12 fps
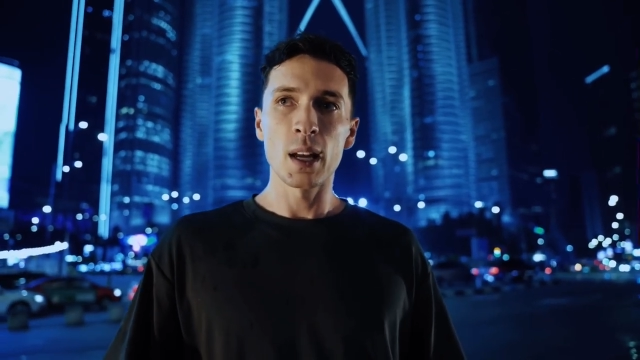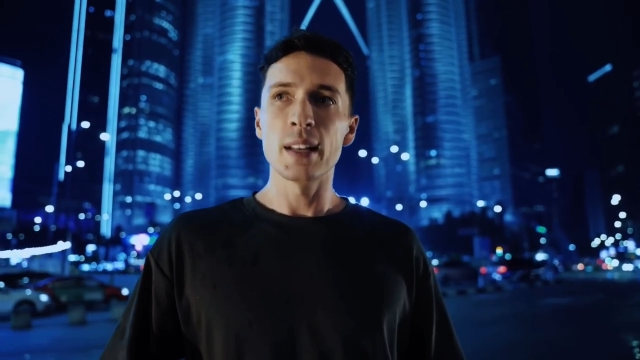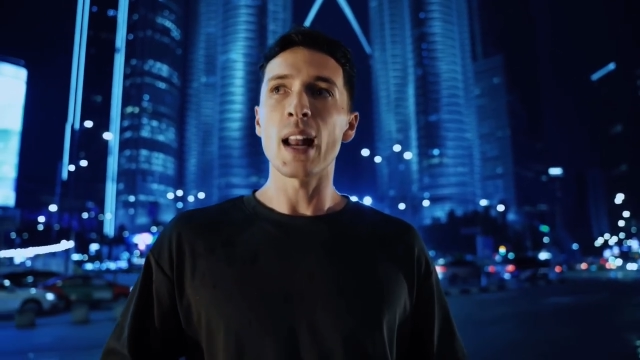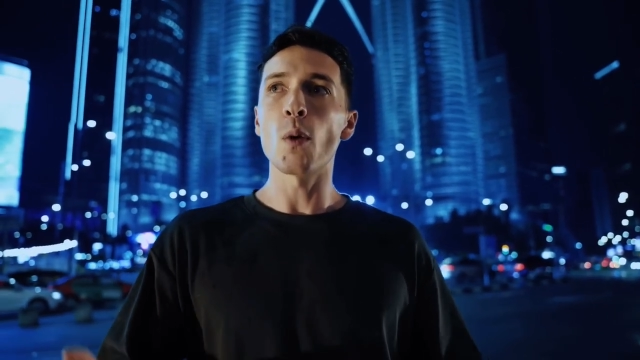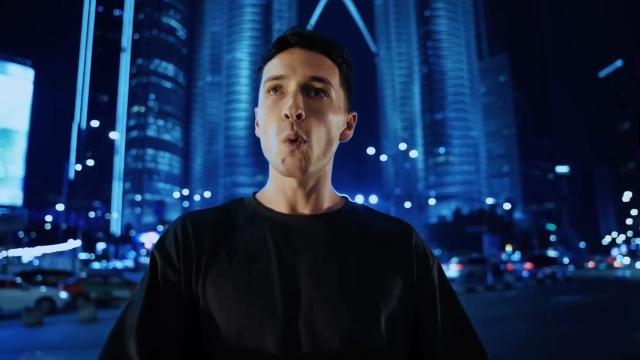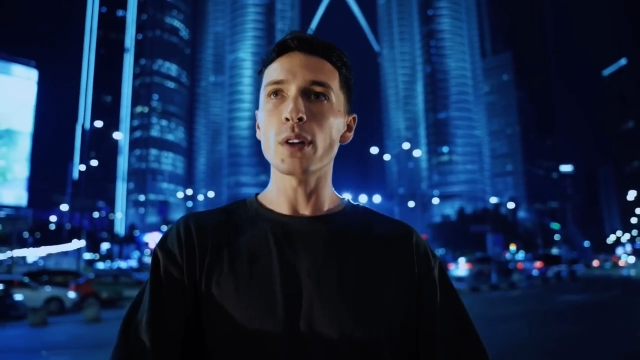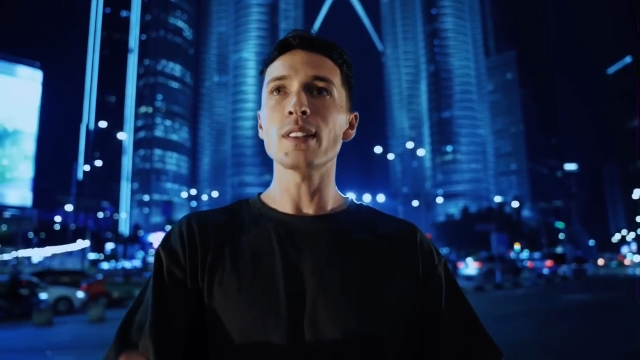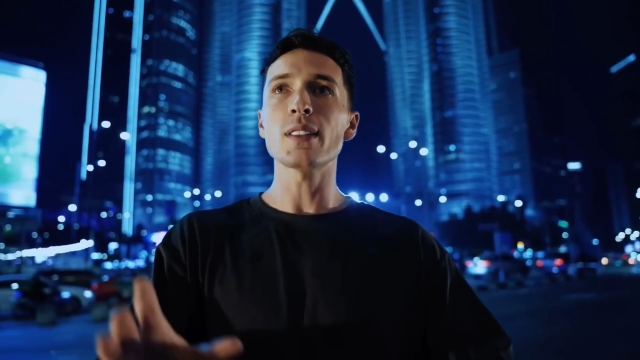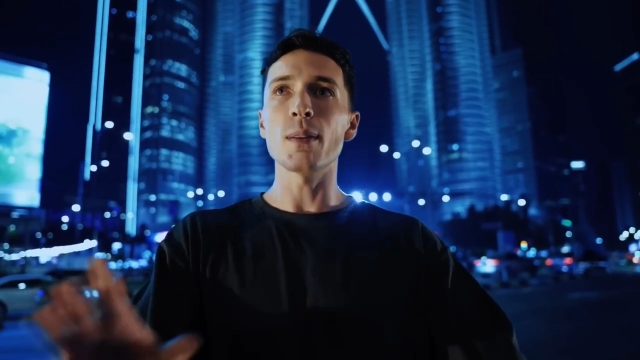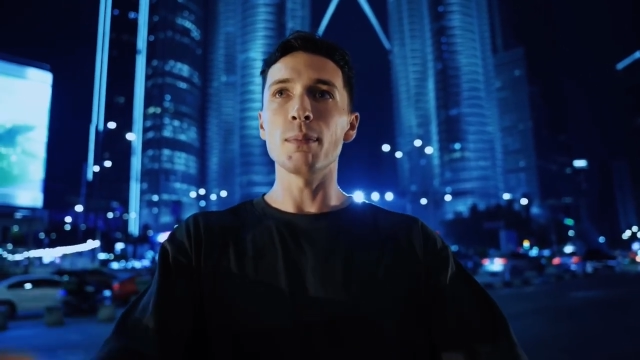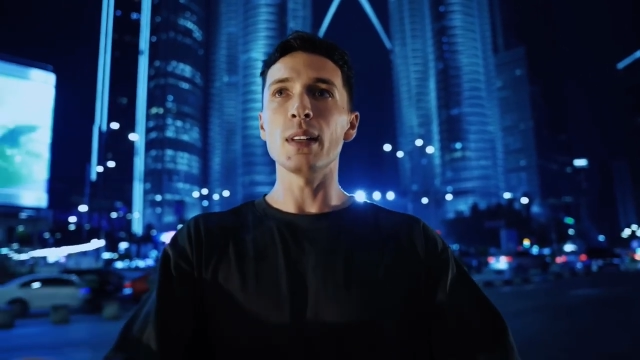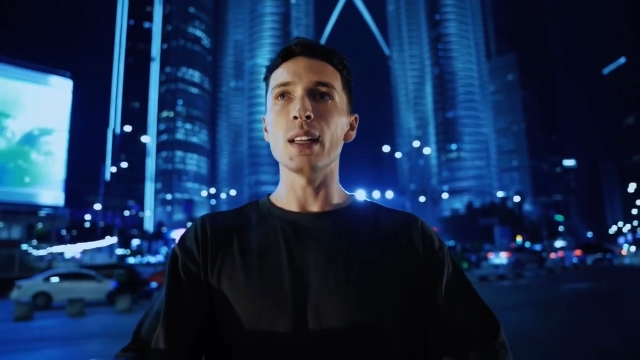Now, what does
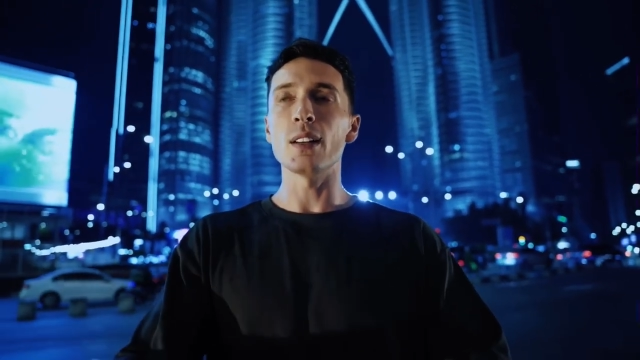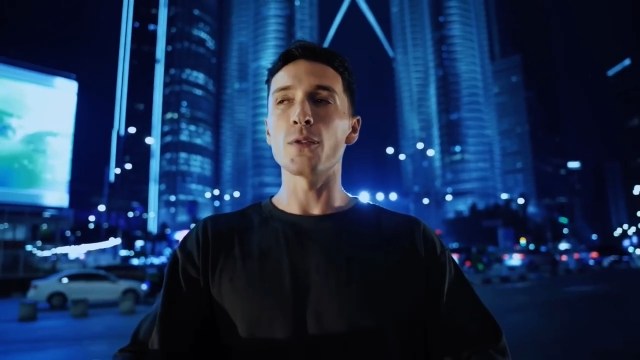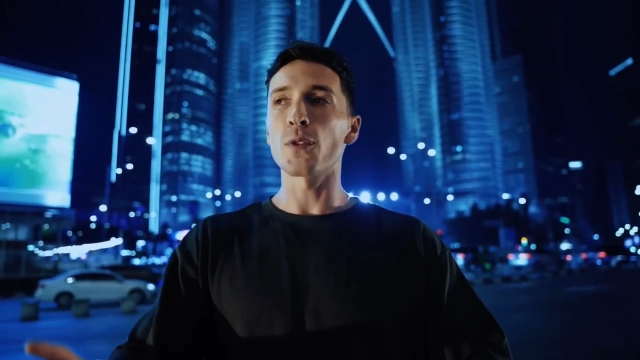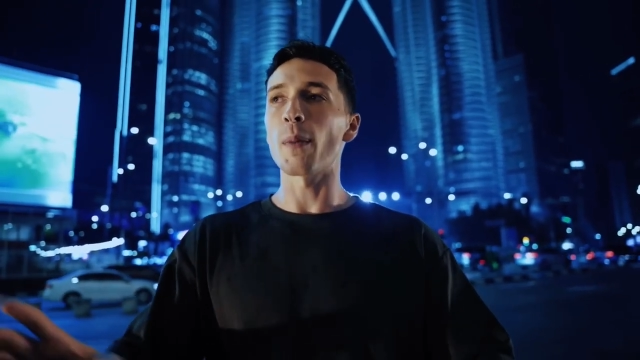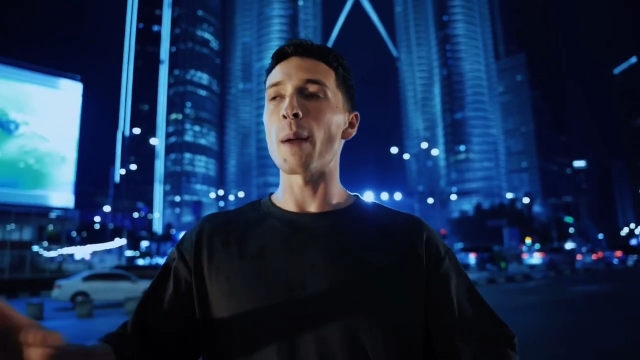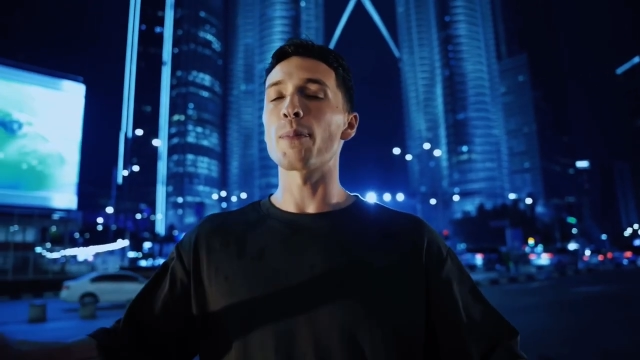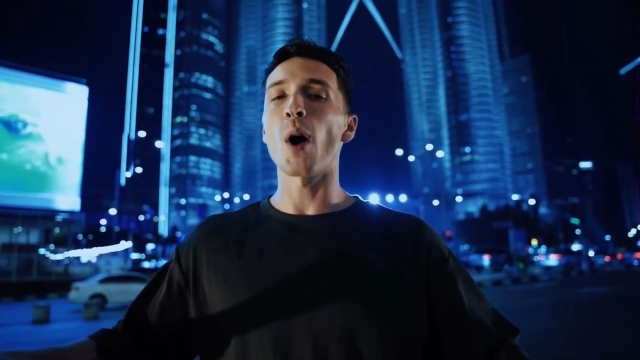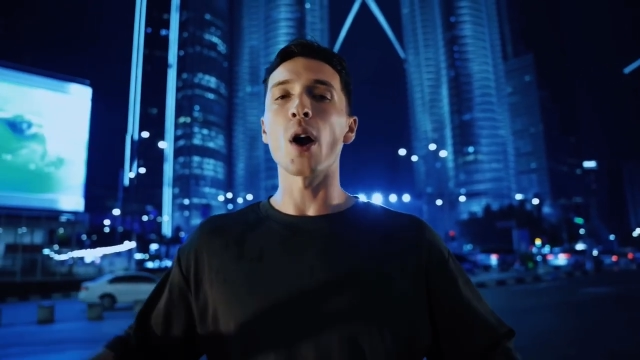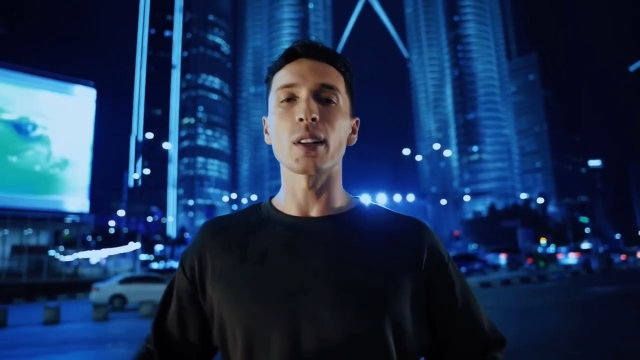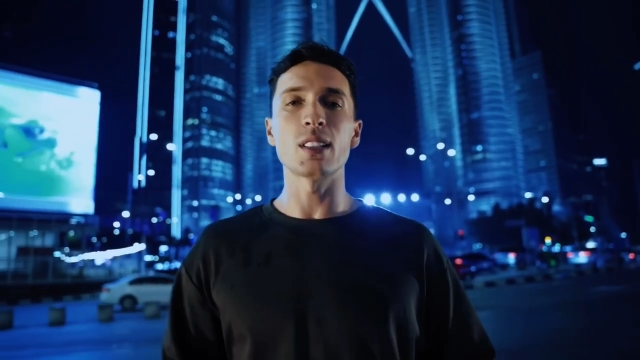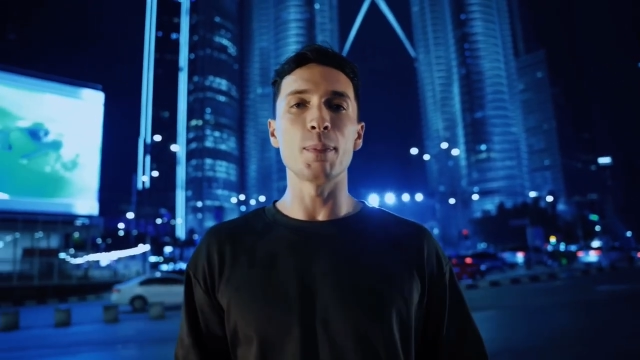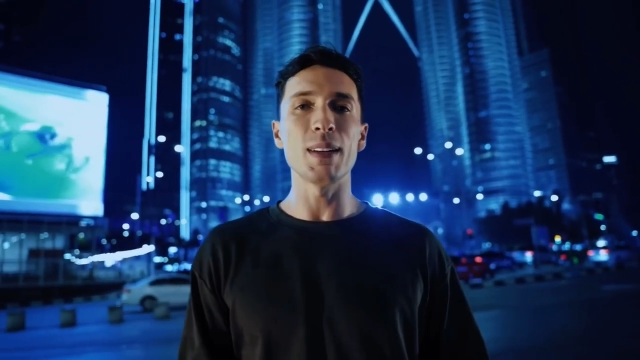it mean for my
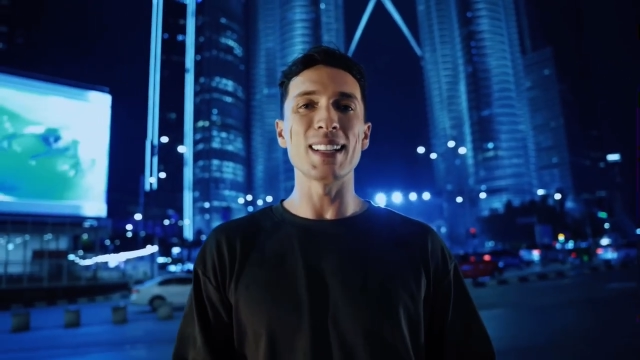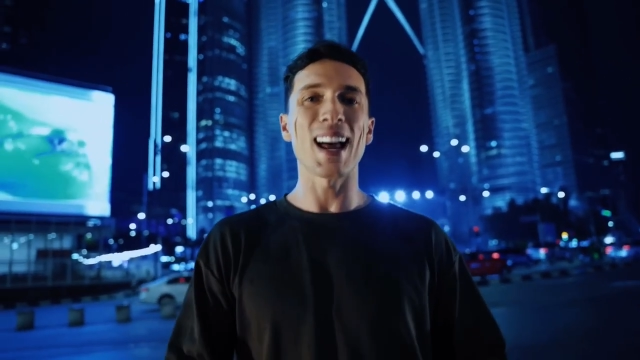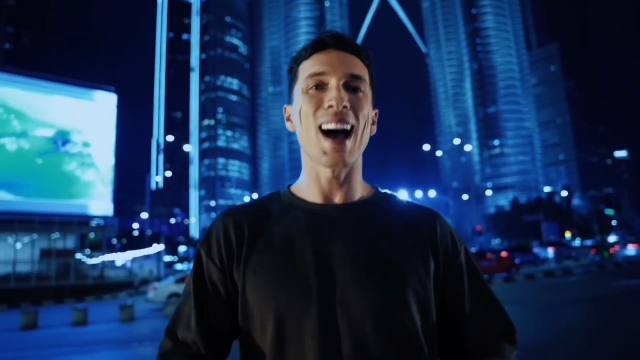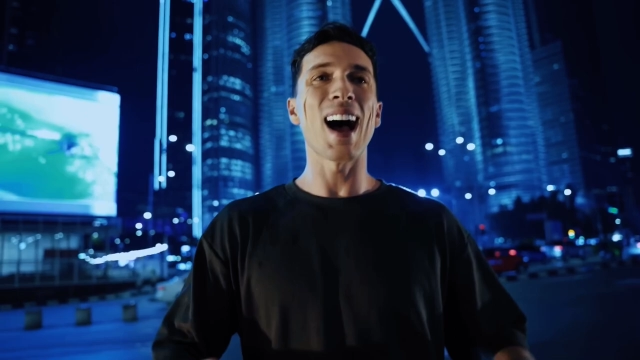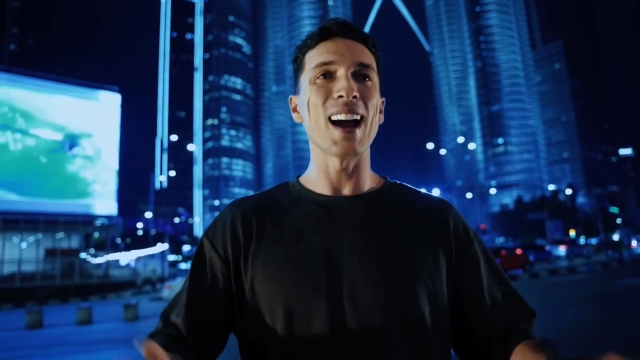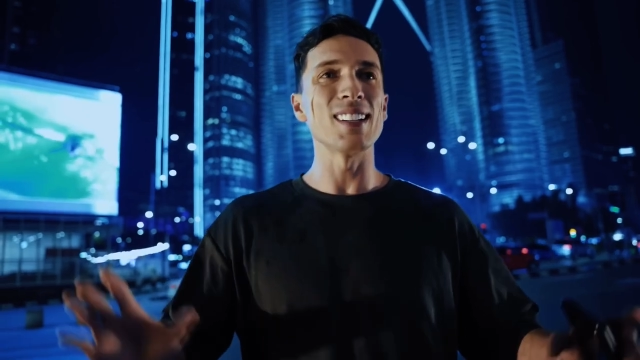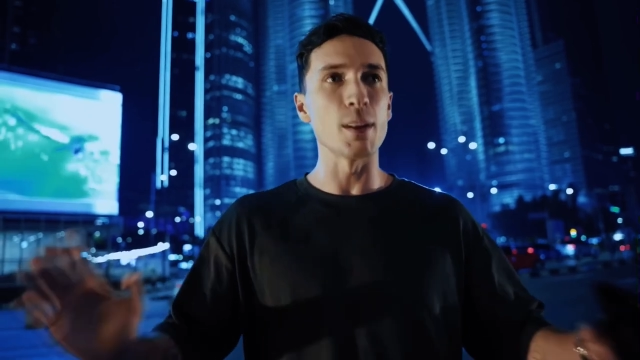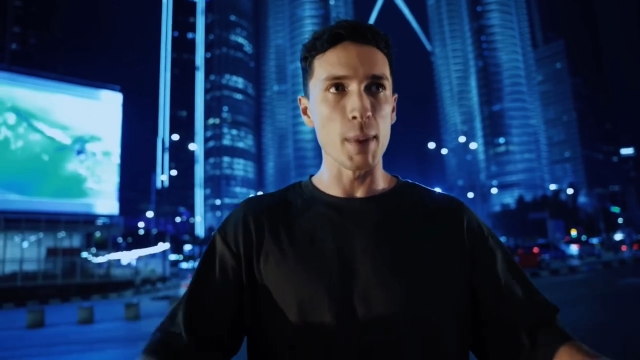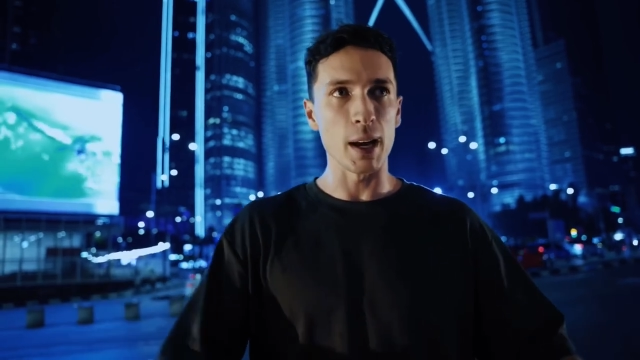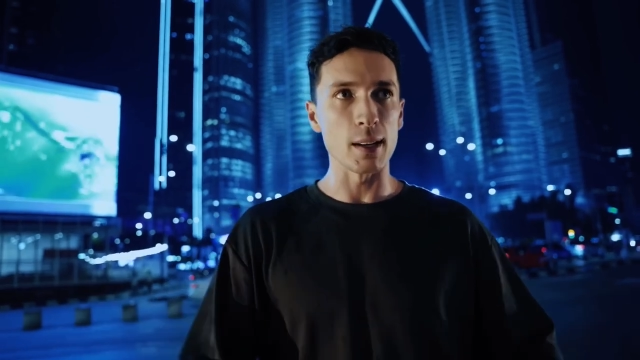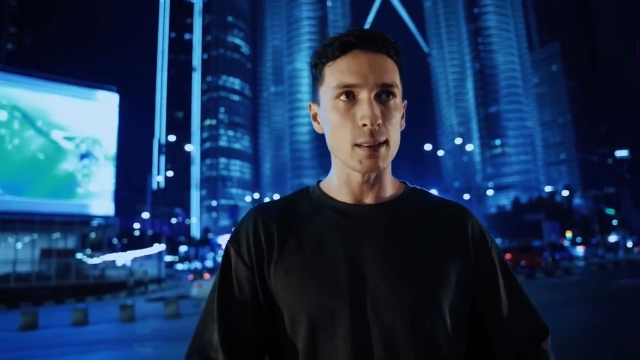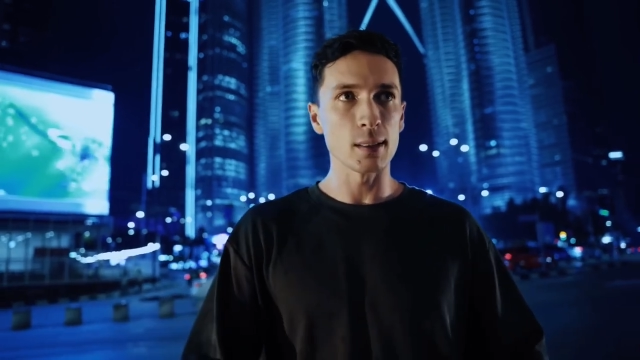product to be in high
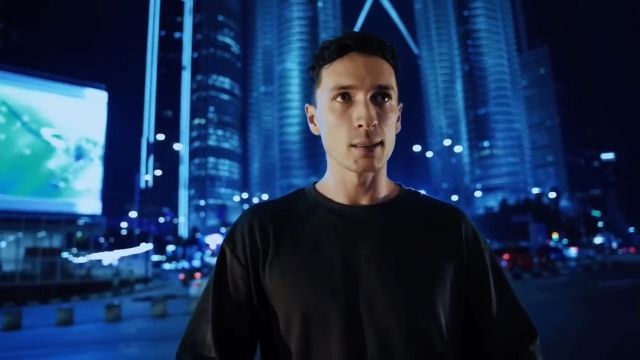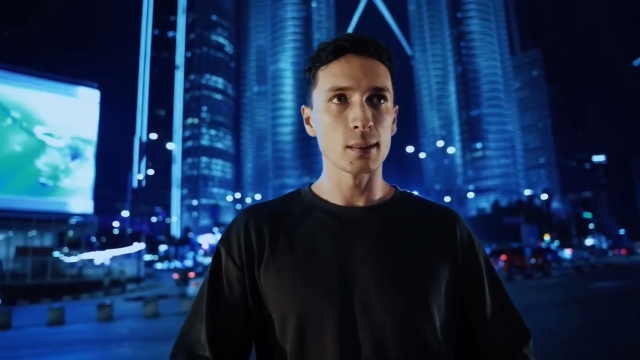demand?